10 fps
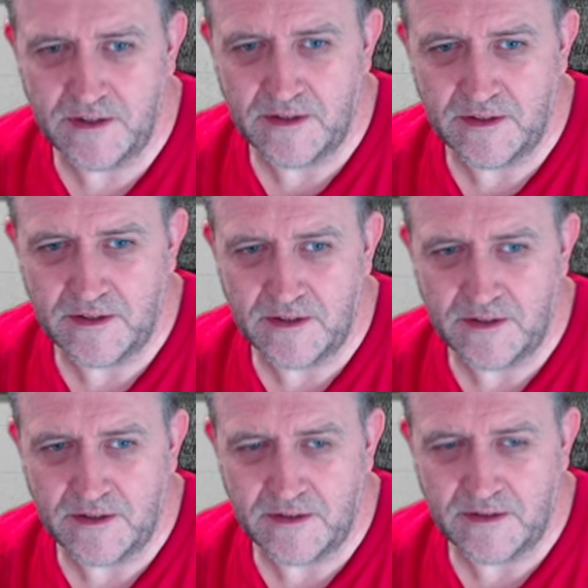
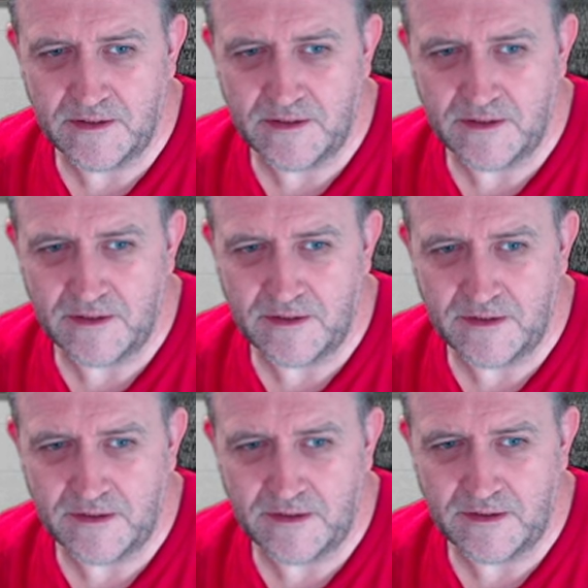
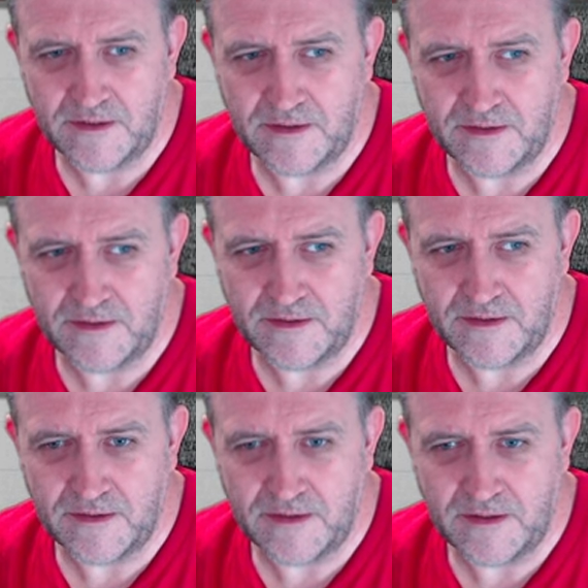
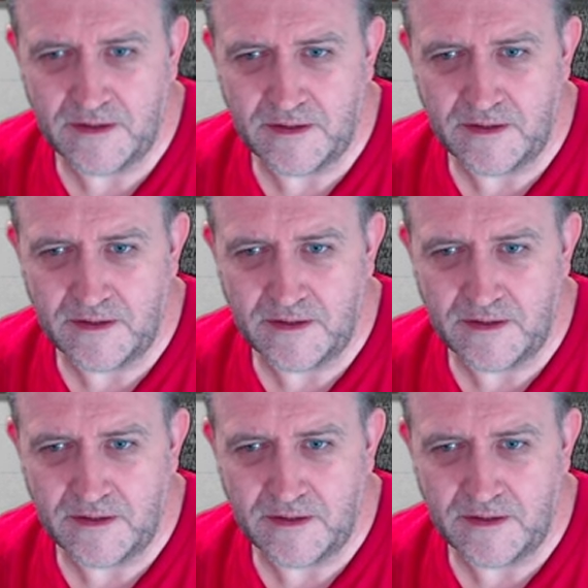Nobody speaks.